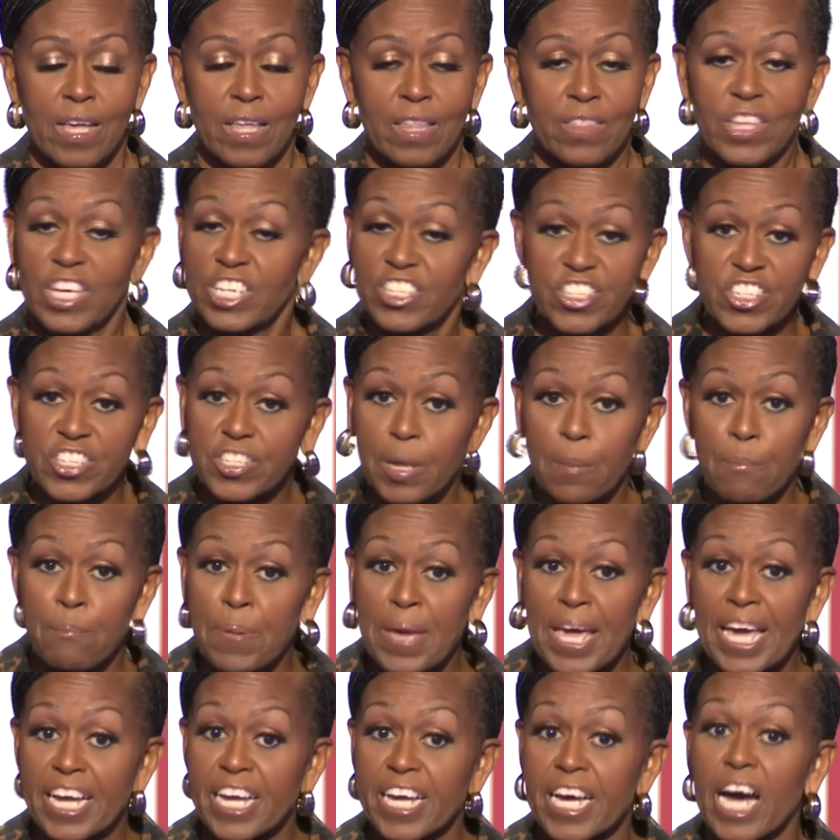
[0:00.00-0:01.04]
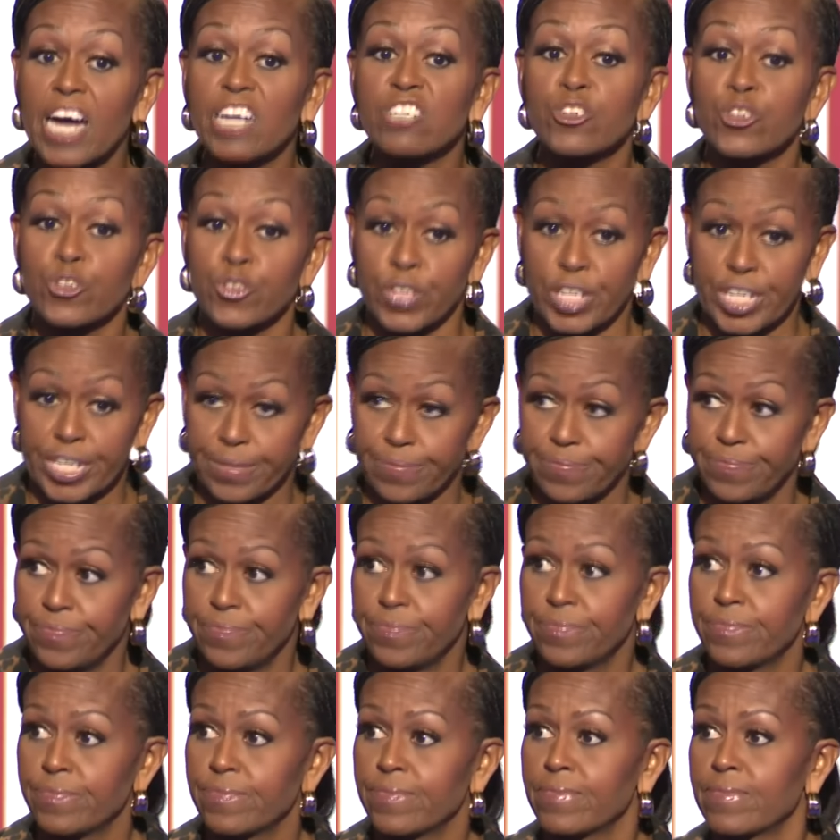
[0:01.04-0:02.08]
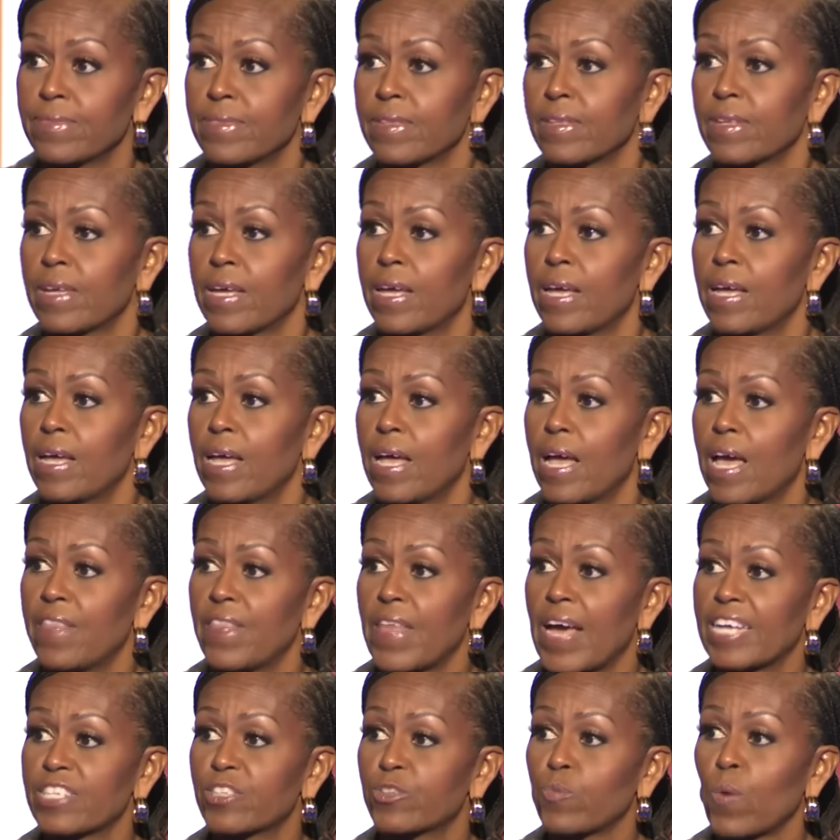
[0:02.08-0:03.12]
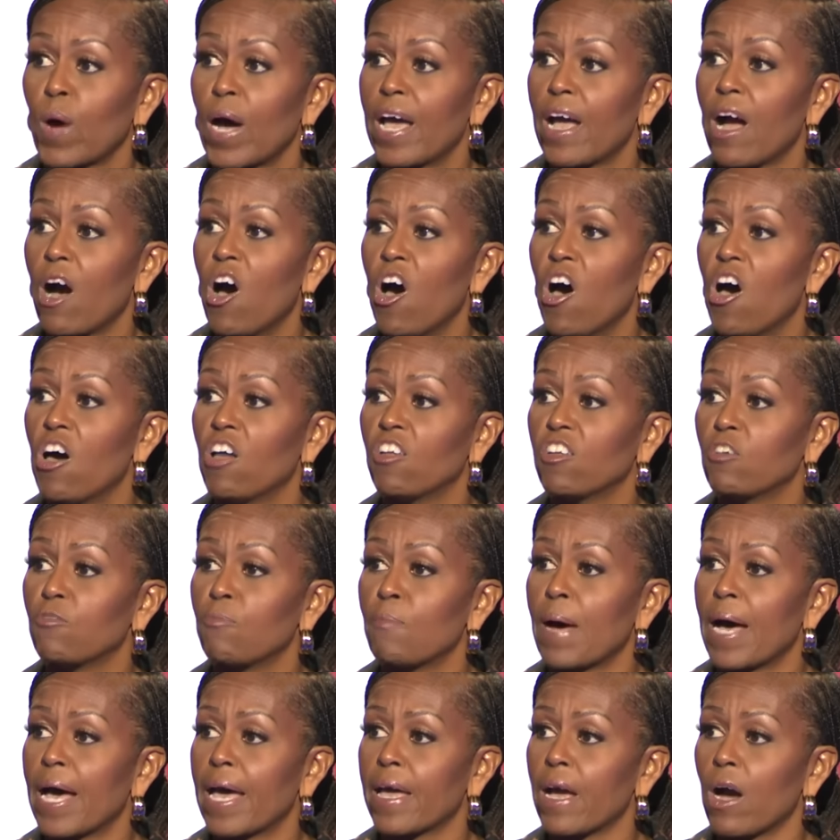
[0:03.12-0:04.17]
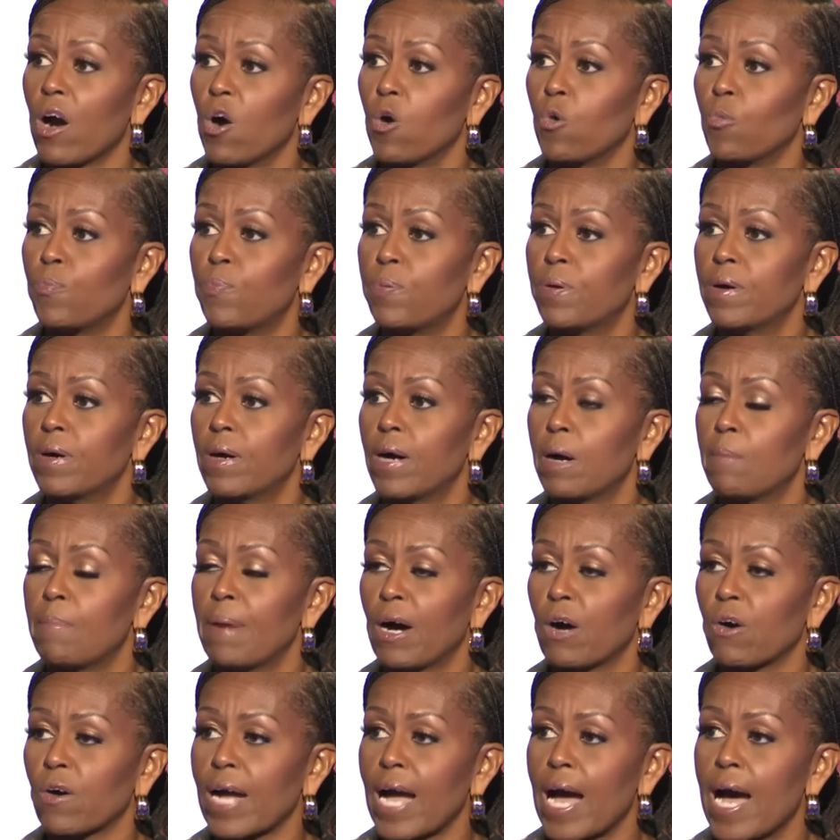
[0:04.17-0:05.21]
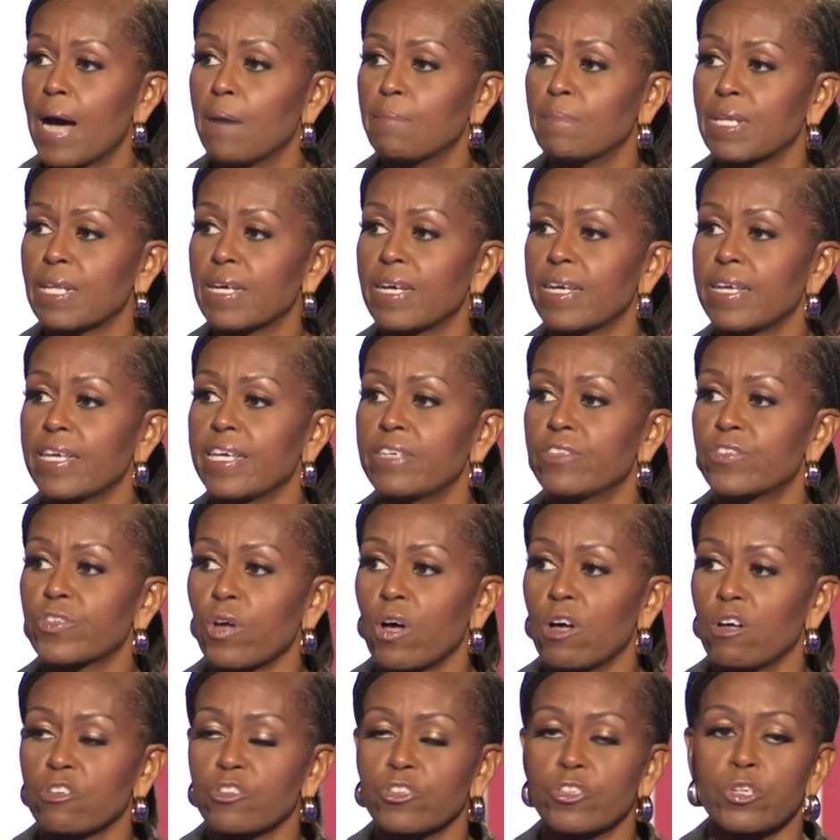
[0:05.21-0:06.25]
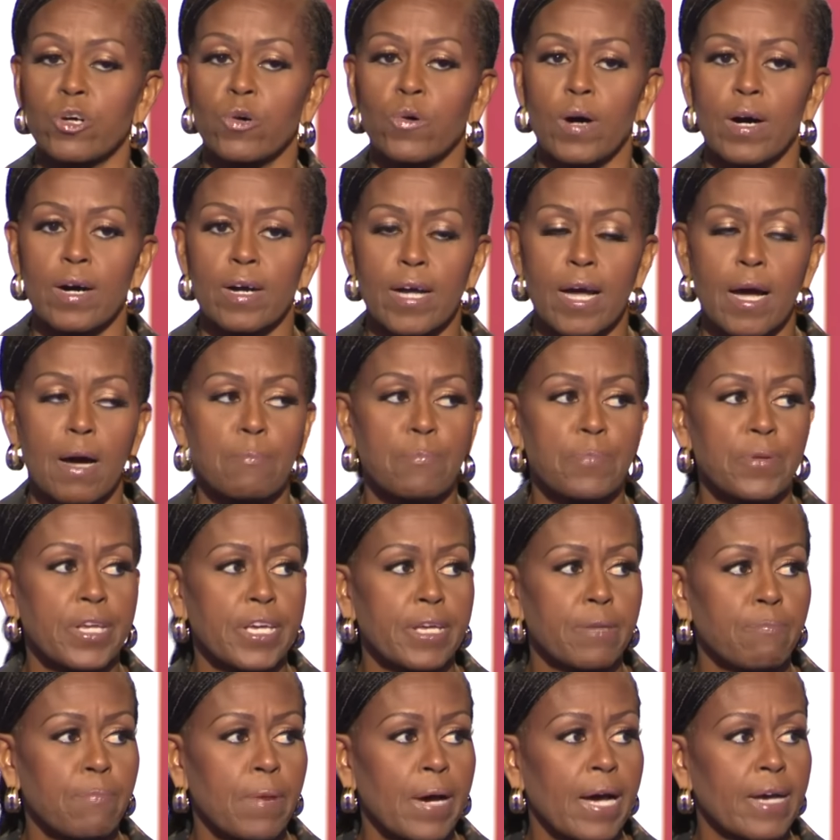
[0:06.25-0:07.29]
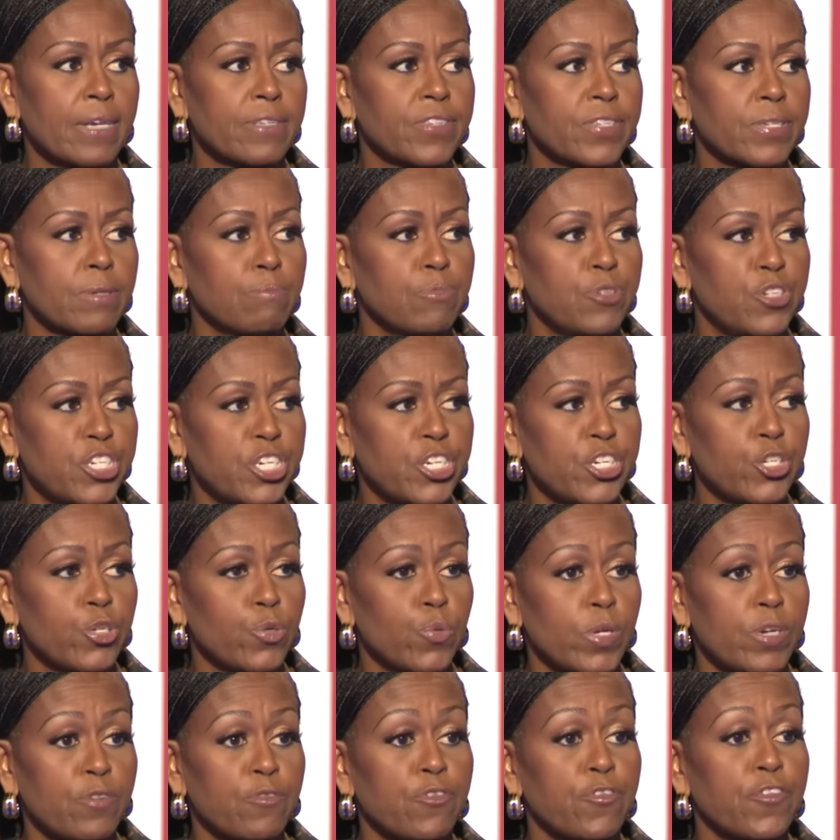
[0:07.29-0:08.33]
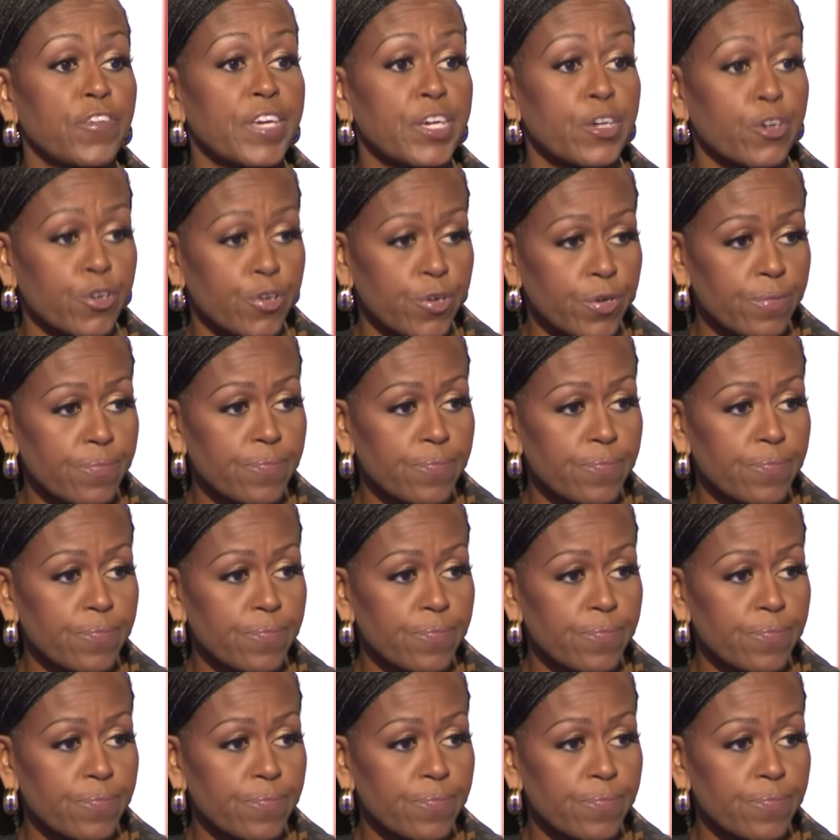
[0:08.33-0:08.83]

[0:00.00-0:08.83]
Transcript: This is a big country. And that's why all of my hope about Kamala is also accompanied by some genuine fear